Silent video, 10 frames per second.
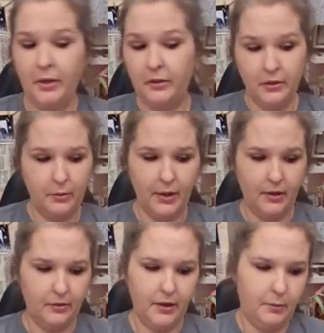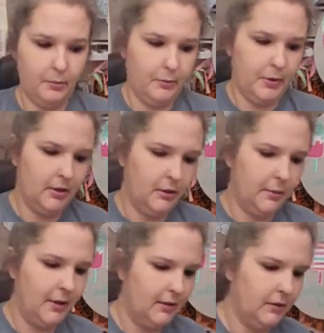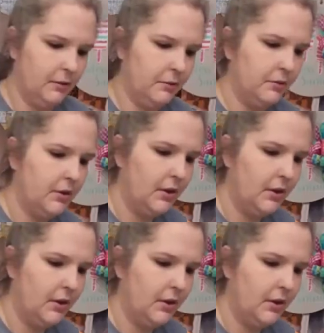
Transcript: I don't know why I don't keep them in here, but I don't.